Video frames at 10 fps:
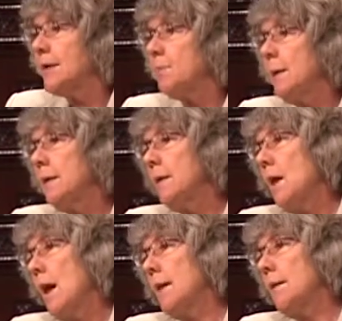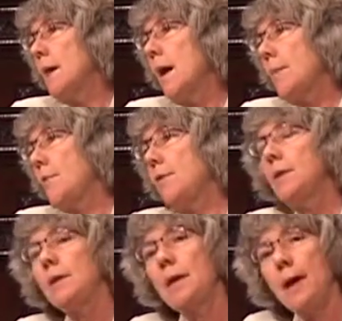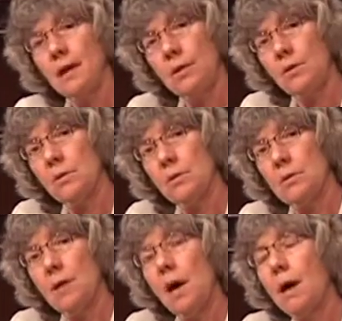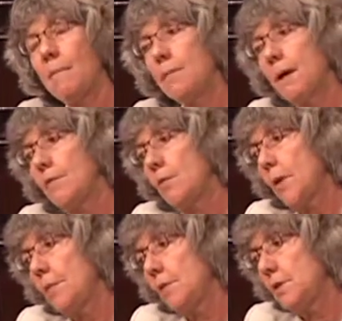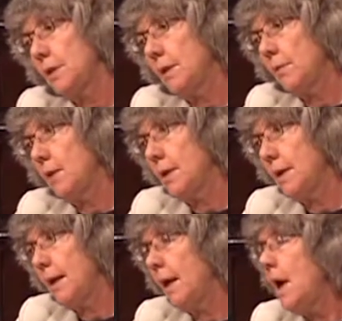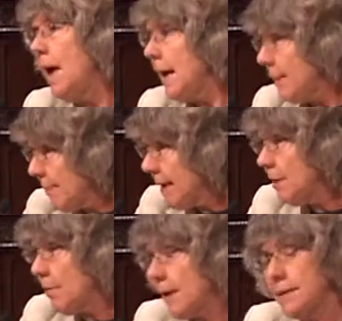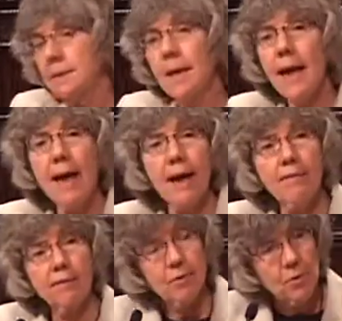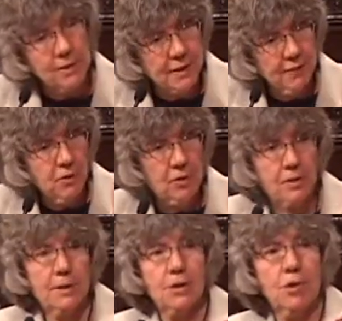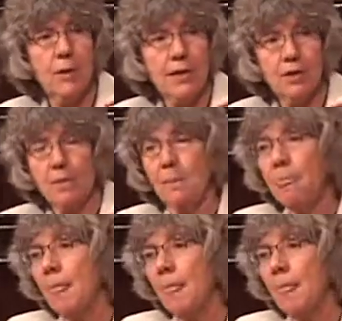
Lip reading: spent a lot of time with the young adults of the refugee community. In many ways, they have the most difficult situation.